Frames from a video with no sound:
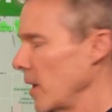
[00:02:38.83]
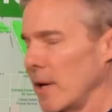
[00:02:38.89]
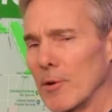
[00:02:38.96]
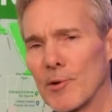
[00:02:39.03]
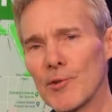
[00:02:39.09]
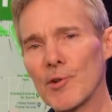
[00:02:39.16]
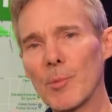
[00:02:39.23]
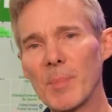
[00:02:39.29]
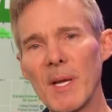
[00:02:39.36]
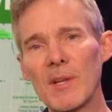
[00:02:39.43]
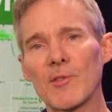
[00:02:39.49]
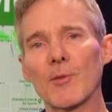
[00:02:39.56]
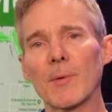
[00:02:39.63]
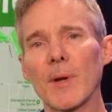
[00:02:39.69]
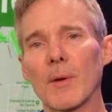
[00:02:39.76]
here's your
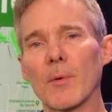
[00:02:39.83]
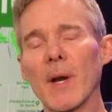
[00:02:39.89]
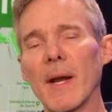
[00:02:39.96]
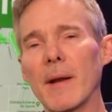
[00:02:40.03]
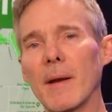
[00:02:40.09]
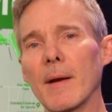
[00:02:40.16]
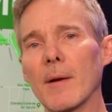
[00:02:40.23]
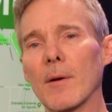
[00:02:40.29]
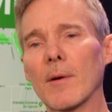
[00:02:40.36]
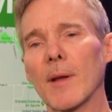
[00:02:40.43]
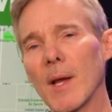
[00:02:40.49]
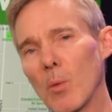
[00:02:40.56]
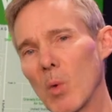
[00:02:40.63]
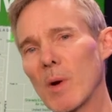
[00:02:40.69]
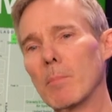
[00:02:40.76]
pizzeria right here,
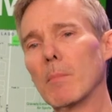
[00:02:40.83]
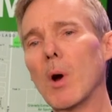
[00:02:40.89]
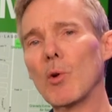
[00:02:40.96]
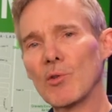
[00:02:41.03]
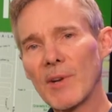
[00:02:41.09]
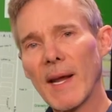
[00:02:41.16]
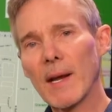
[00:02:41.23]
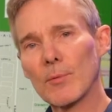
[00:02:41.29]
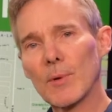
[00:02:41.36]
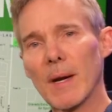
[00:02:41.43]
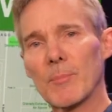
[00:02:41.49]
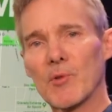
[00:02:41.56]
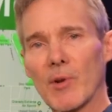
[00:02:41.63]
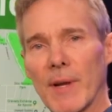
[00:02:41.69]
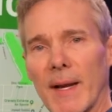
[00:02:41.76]
and what most ad
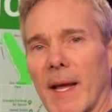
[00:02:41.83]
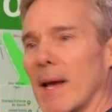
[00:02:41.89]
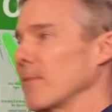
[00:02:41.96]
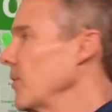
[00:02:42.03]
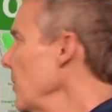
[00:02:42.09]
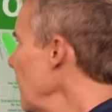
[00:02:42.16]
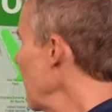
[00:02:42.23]
reps are going to have you